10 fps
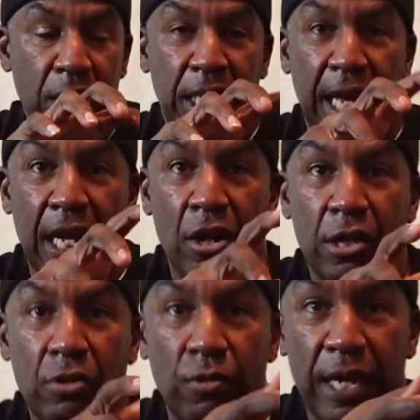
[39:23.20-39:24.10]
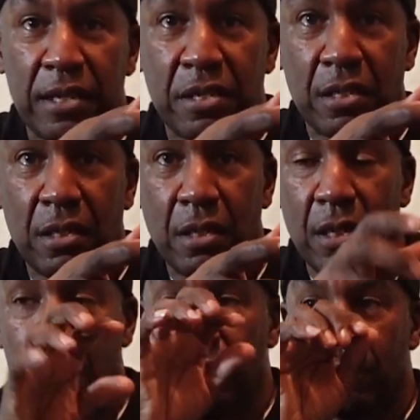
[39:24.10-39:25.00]
KLOS.
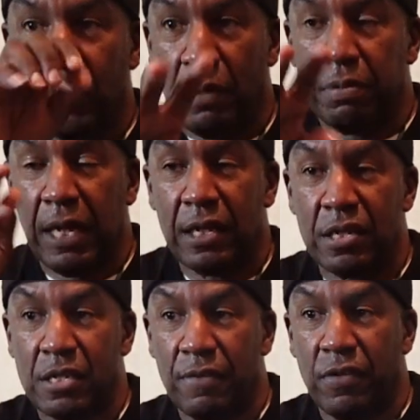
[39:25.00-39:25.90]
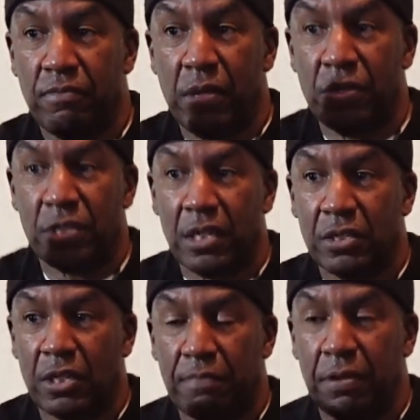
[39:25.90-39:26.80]
They're playing these different musics.
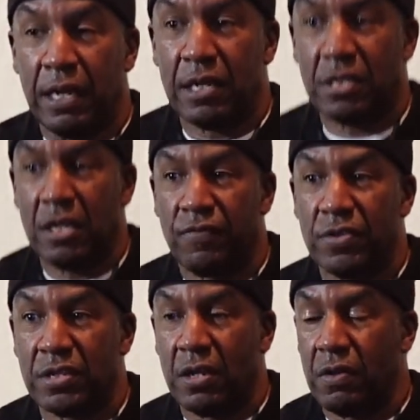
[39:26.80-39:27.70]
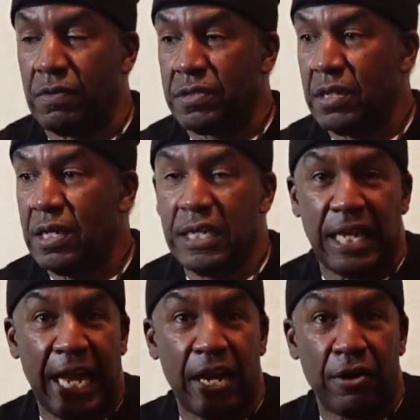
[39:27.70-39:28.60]
They're playing these different songs.
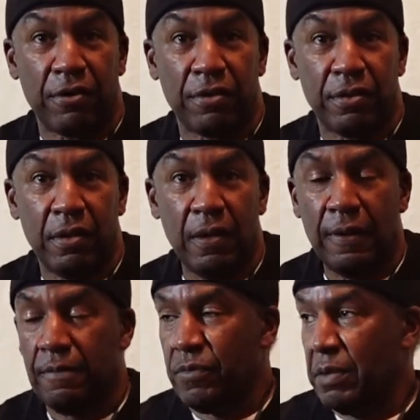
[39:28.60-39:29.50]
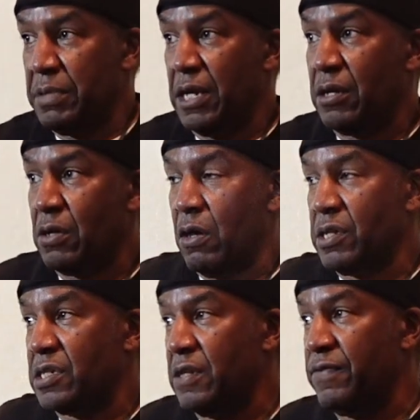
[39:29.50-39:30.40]
K-Earth. I'm hearing all
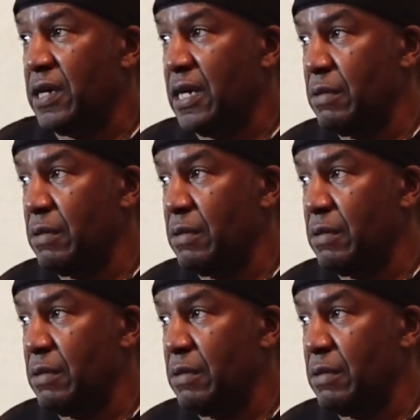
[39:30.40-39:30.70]
this different kind